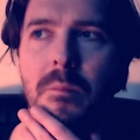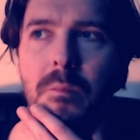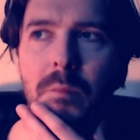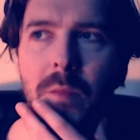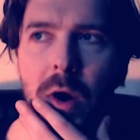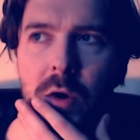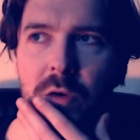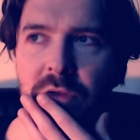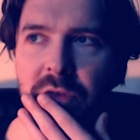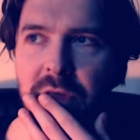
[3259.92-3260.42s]

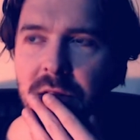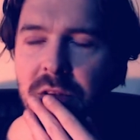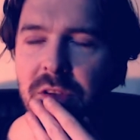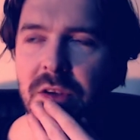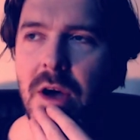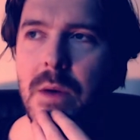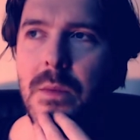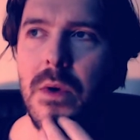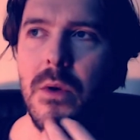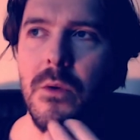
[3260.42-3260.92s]
most of the
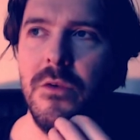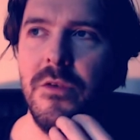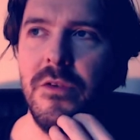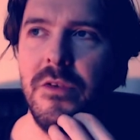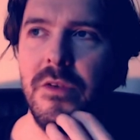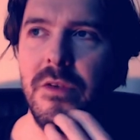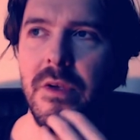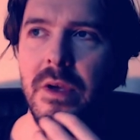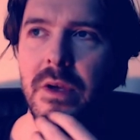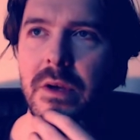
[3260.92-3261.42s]
time it
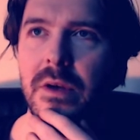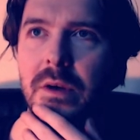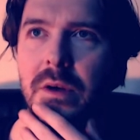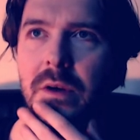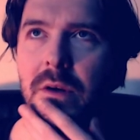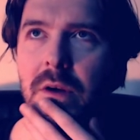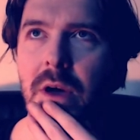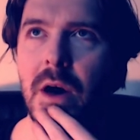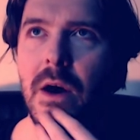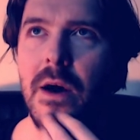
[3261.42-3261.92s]
was
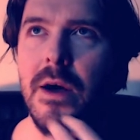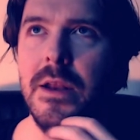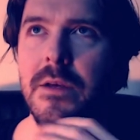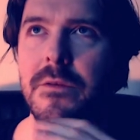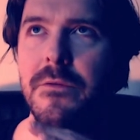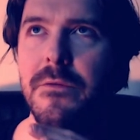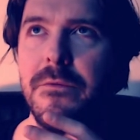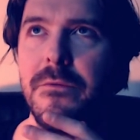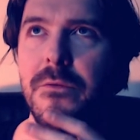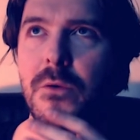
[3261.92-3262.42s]
kind
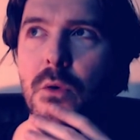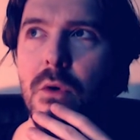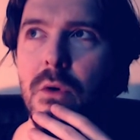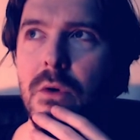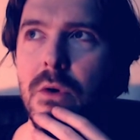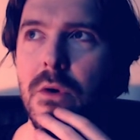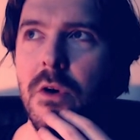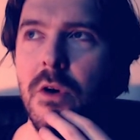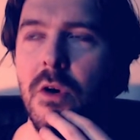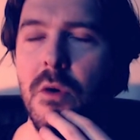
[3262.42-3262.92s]
of
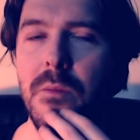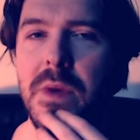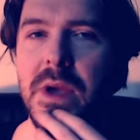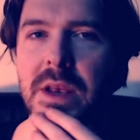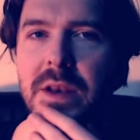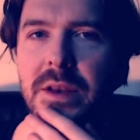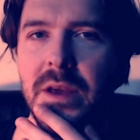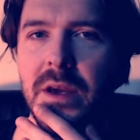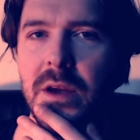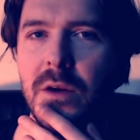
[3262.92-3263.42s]
for
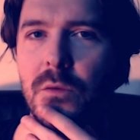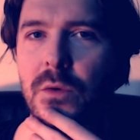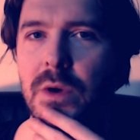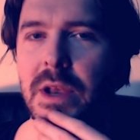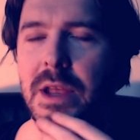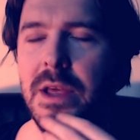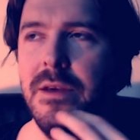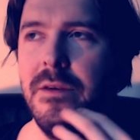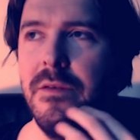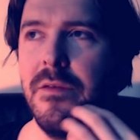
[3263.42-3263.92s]
comedic
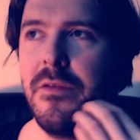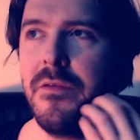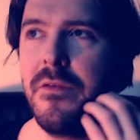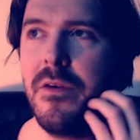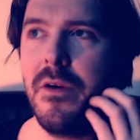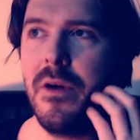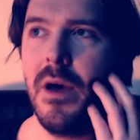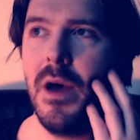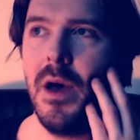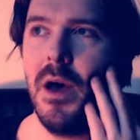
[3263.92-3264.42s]

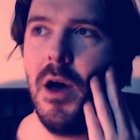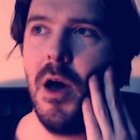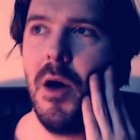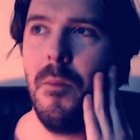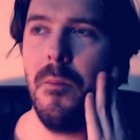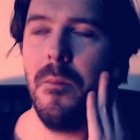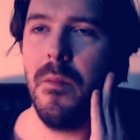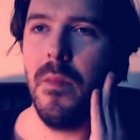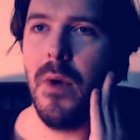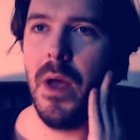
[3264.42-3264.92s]
relief,
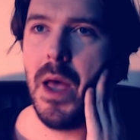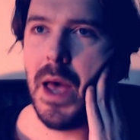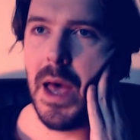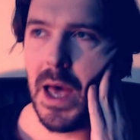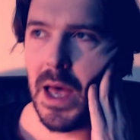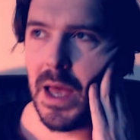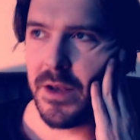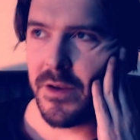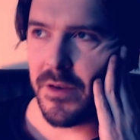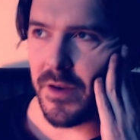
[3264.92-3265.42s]
and
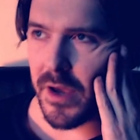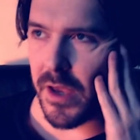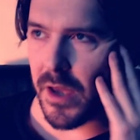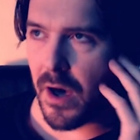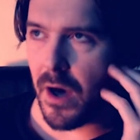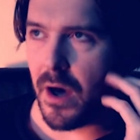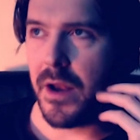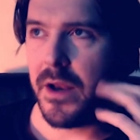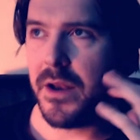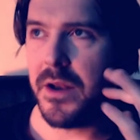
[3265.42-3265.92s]
I
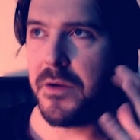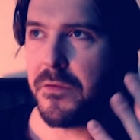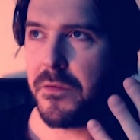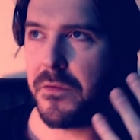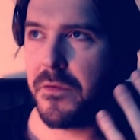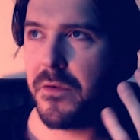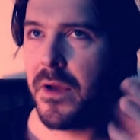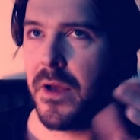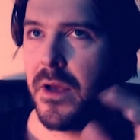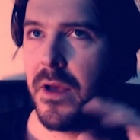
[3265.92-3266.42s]
kind of,
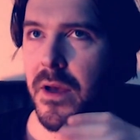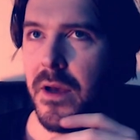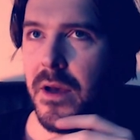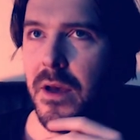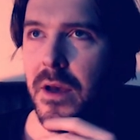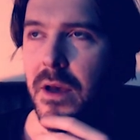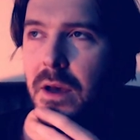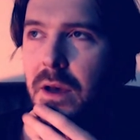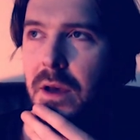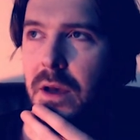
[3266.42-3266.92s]

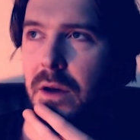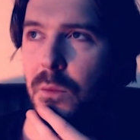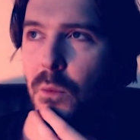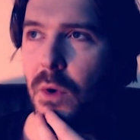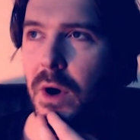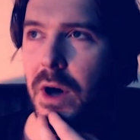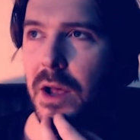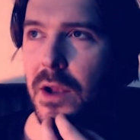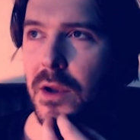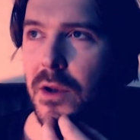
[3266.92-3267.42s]

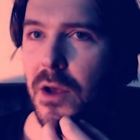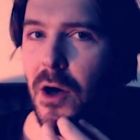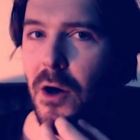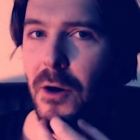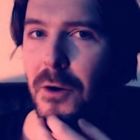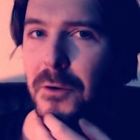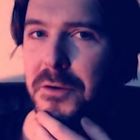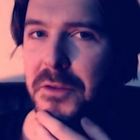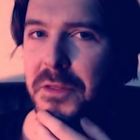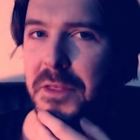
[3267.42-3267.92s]
well,
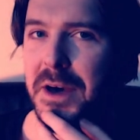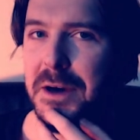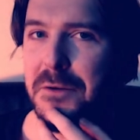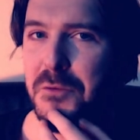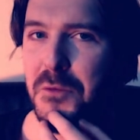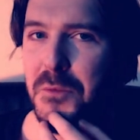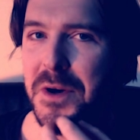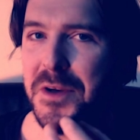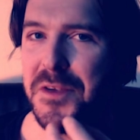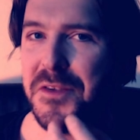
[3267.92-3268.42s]
hogged that
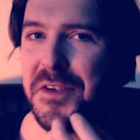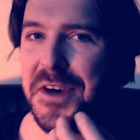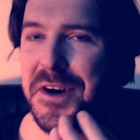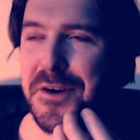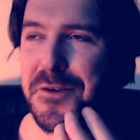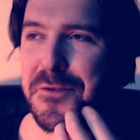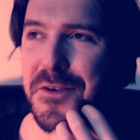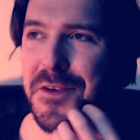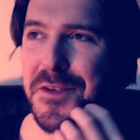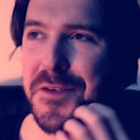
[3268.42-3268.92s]
for
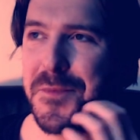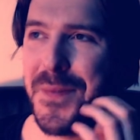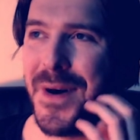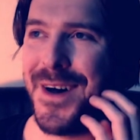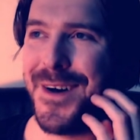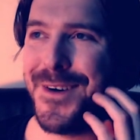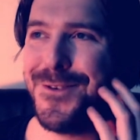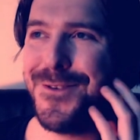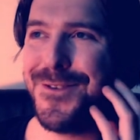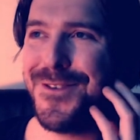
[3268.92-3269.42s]
myself, I
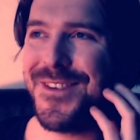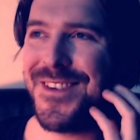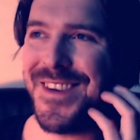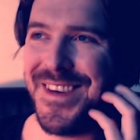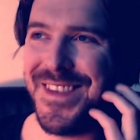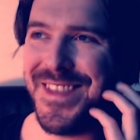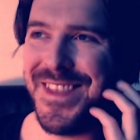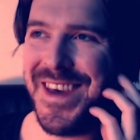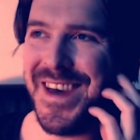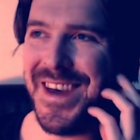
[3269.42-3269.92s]
suppose,
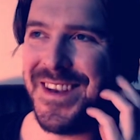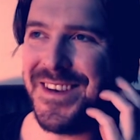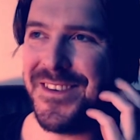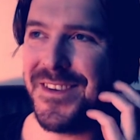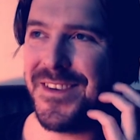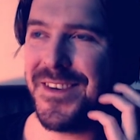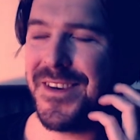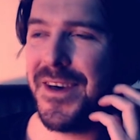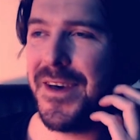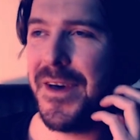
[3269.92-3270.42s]
in the
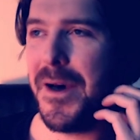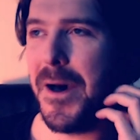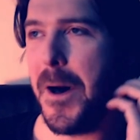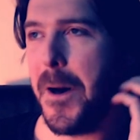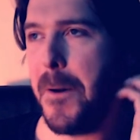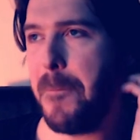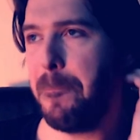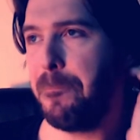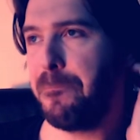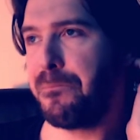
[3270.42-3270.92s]
end.
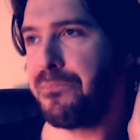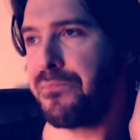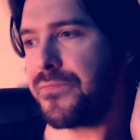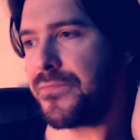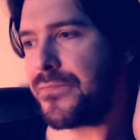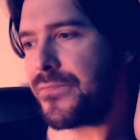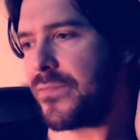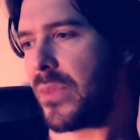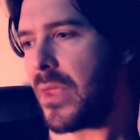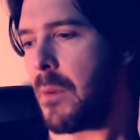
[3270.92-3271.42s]

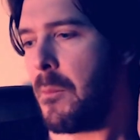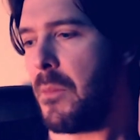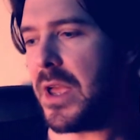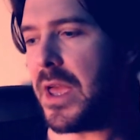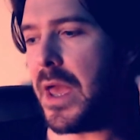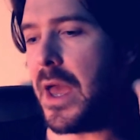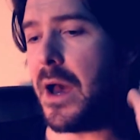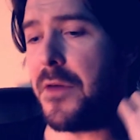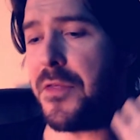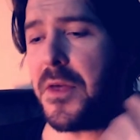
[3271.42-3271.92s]
But
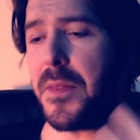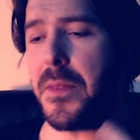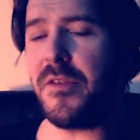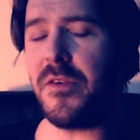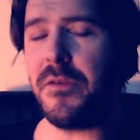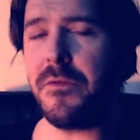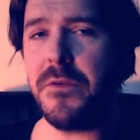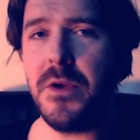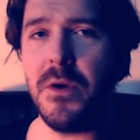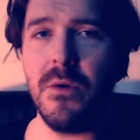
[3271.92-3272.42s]
yeah, I think there's
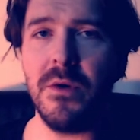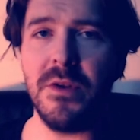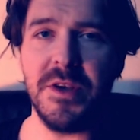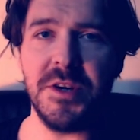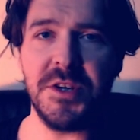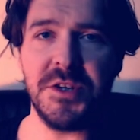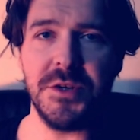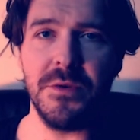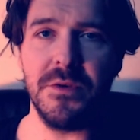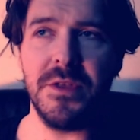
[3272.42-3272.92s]
a few
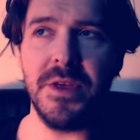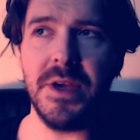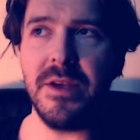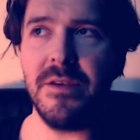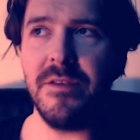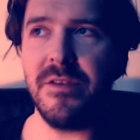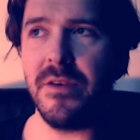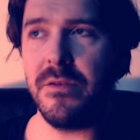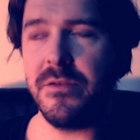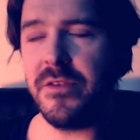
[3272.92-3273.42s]
additional
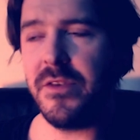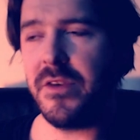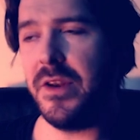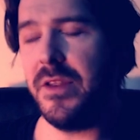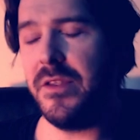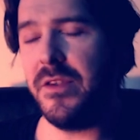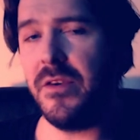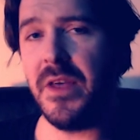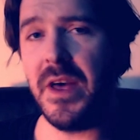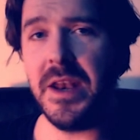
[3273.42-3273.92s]
things, so I'm just
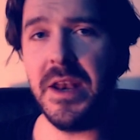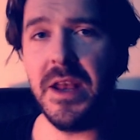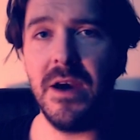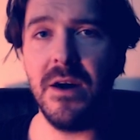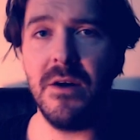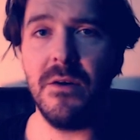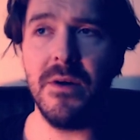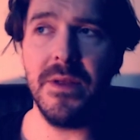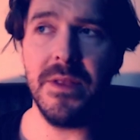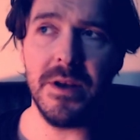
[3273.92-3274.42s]
going to do that
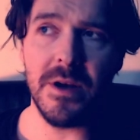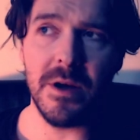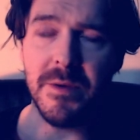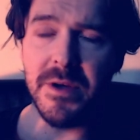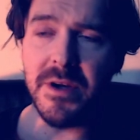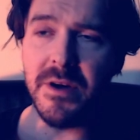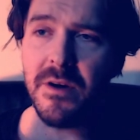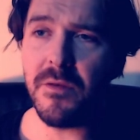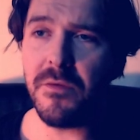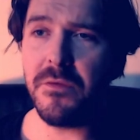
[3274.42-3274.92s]
now and then I'll
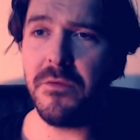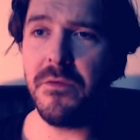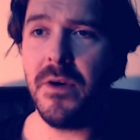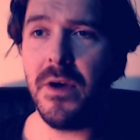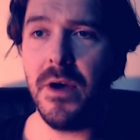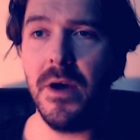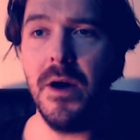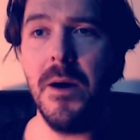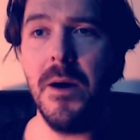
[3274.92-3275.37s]
be off.